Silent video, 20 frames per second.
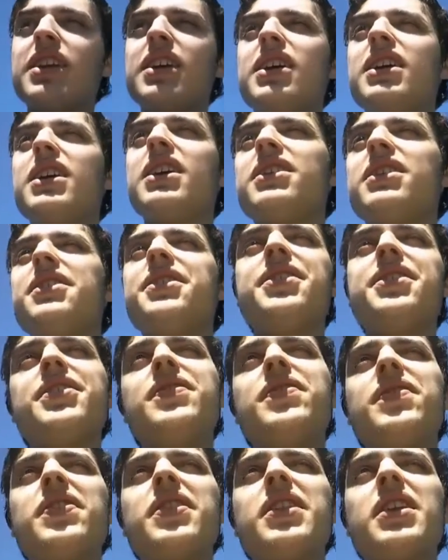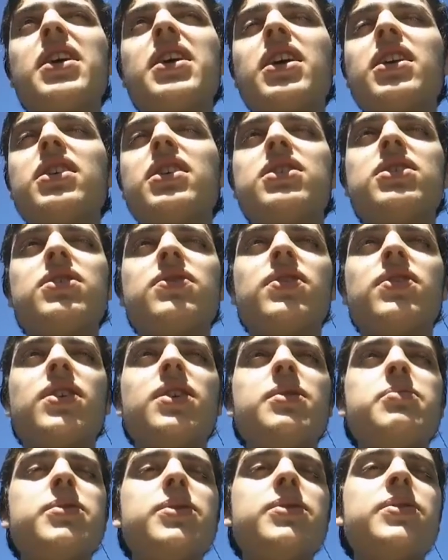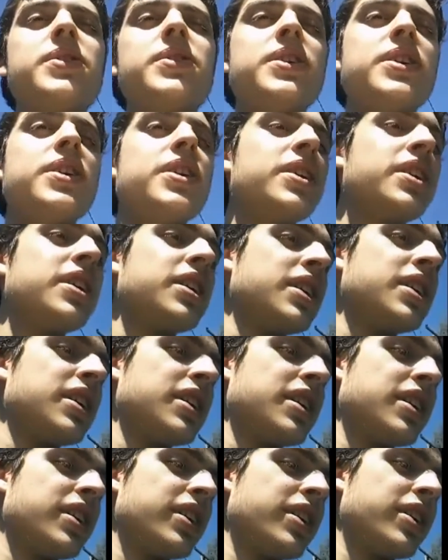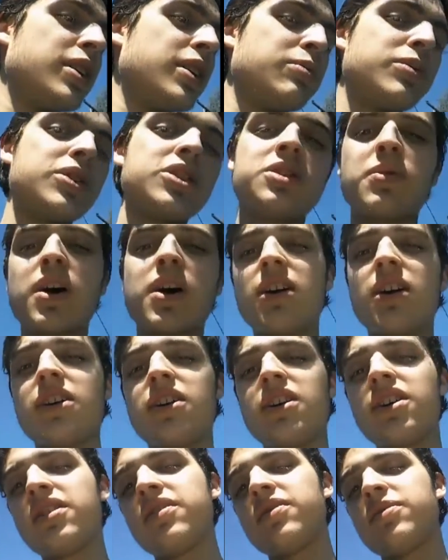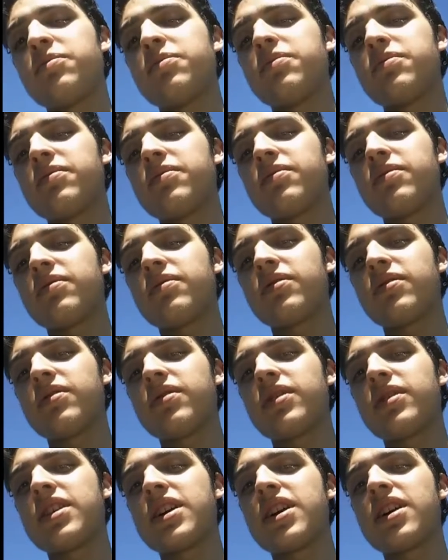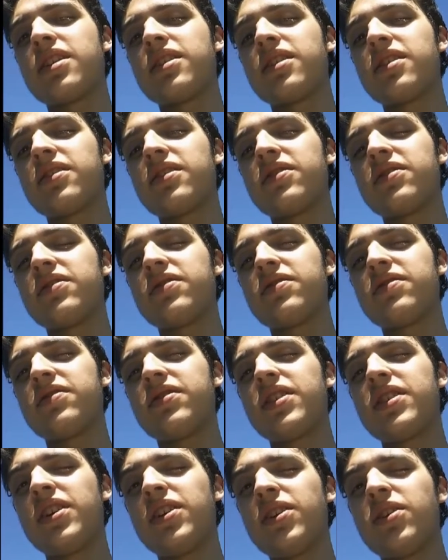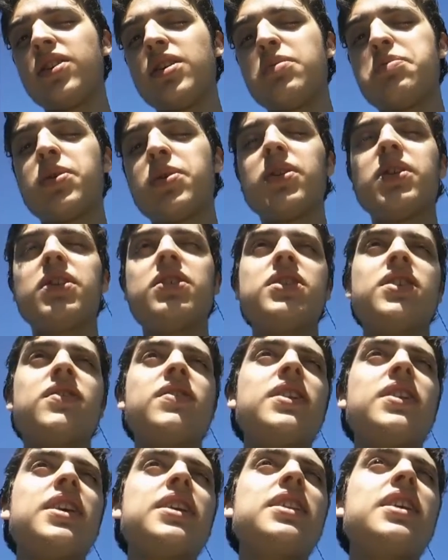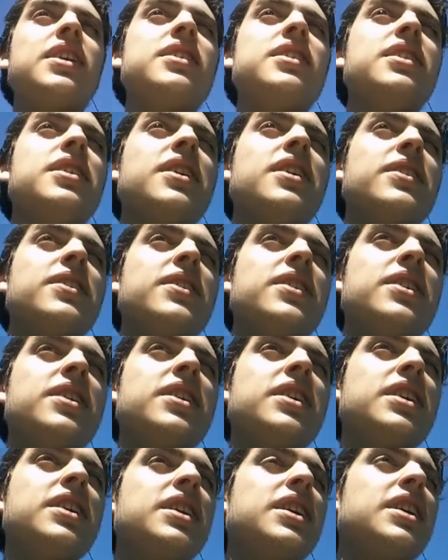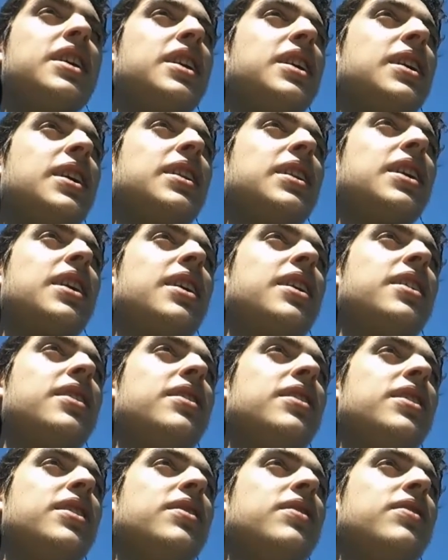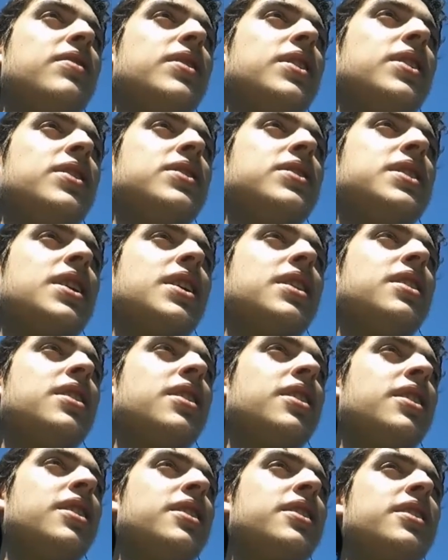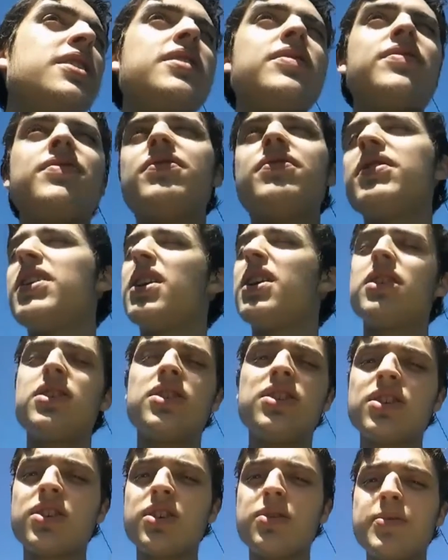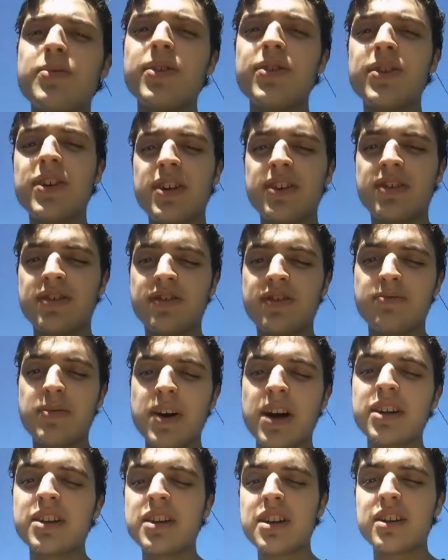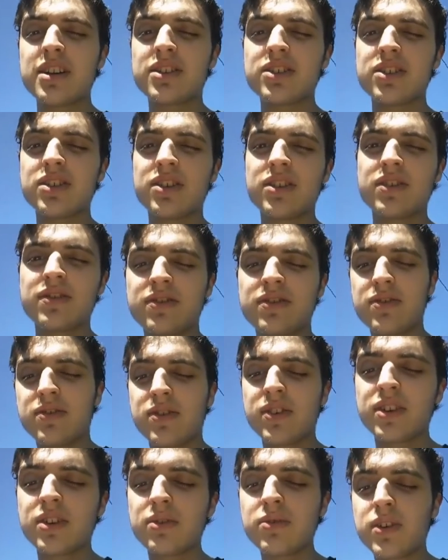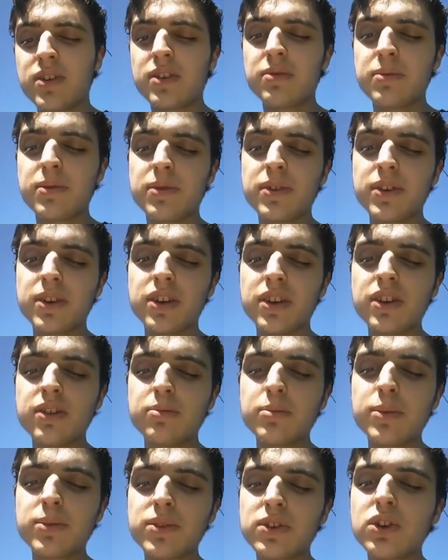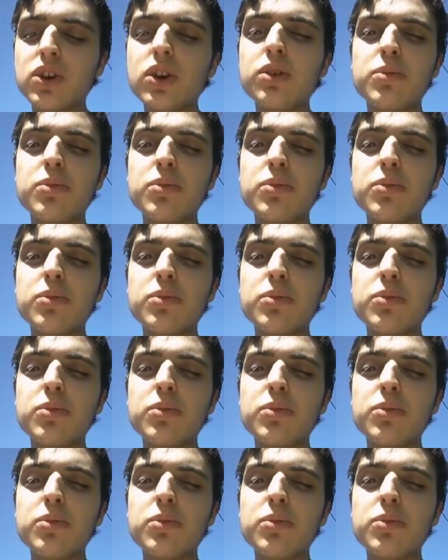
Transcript: And yeah, it's a funny movie, inspiring that, you know, he put something like that together when he was that young. And yeah, it's just a good movie. Bad Taste. Funny movie. Good movie.